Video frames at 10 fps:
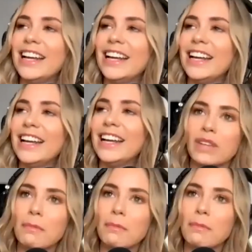But
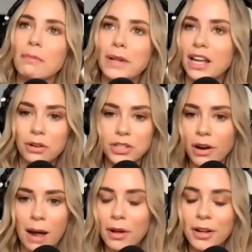I thought, no, I'm
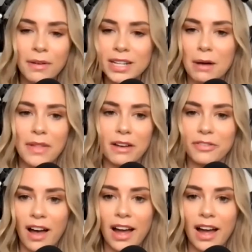not going down without a fight.